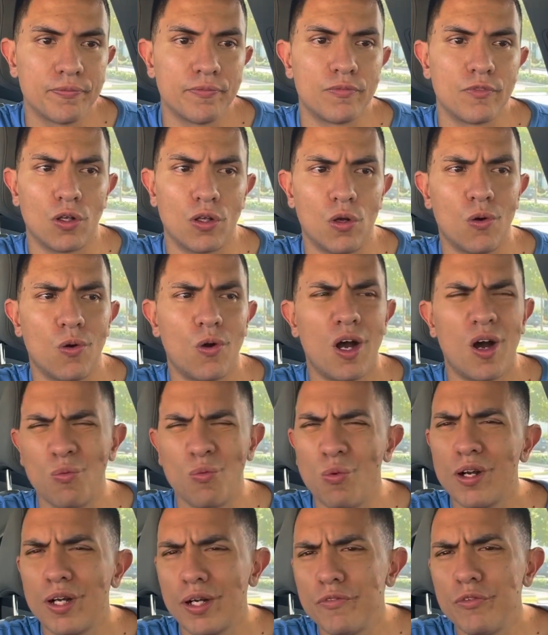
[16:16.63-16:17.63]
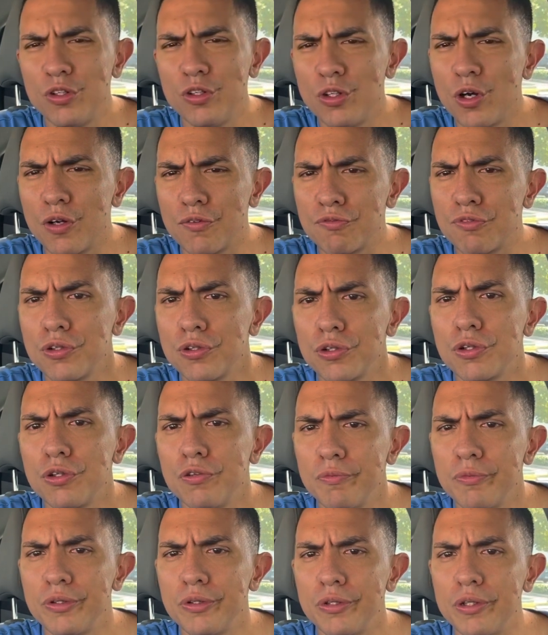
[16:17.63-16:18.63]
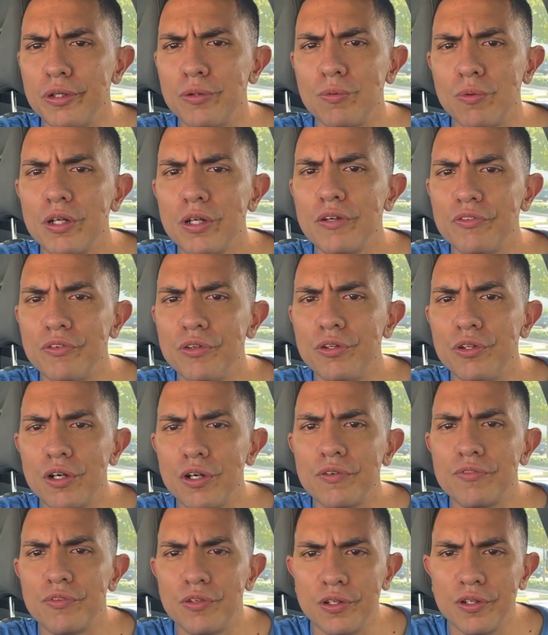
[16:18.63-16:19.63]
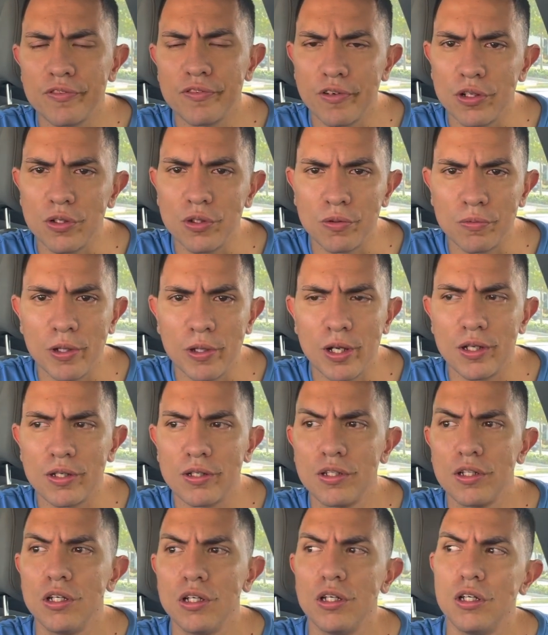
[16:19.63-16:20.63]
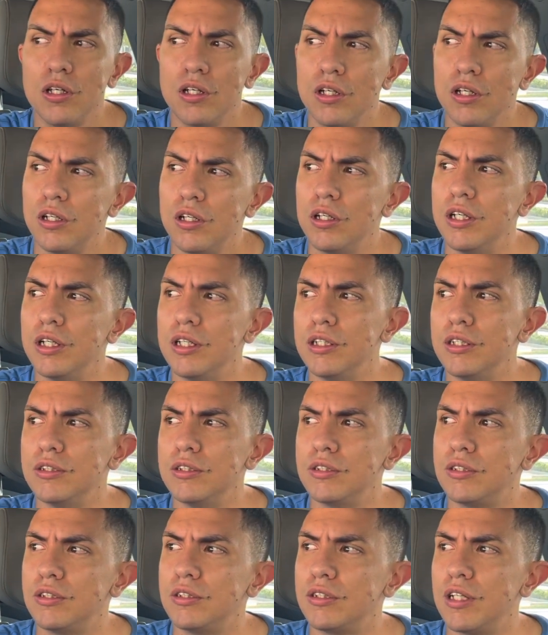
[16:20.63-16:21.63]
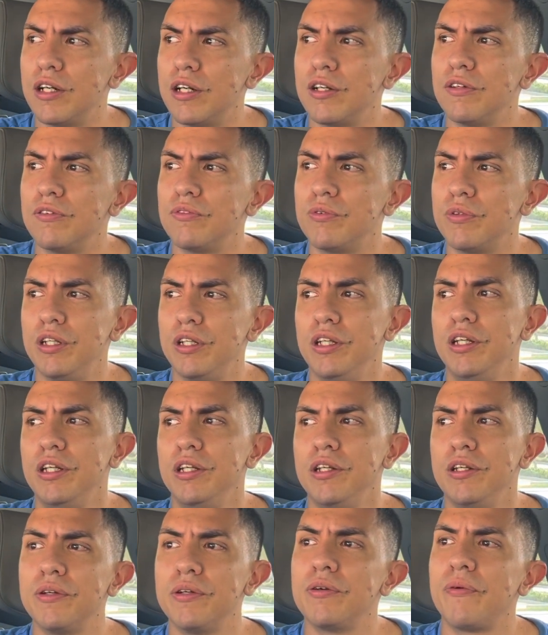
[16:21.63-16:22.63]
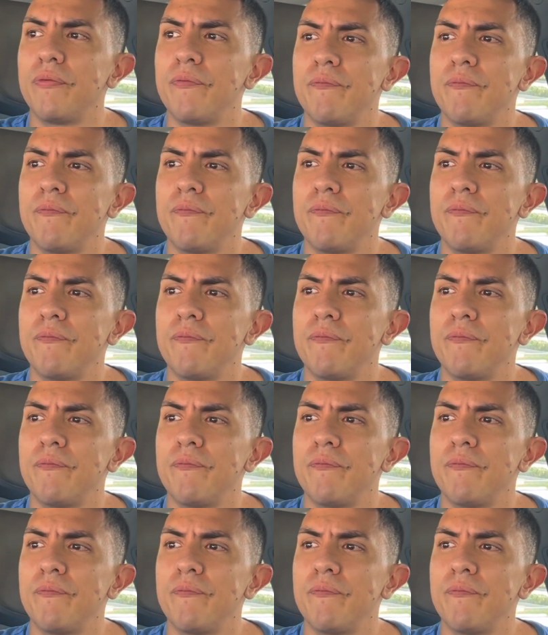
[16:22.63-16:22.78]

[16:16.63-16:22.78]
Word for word: you know how what have you done for the community what have you done for your fellow man instead of really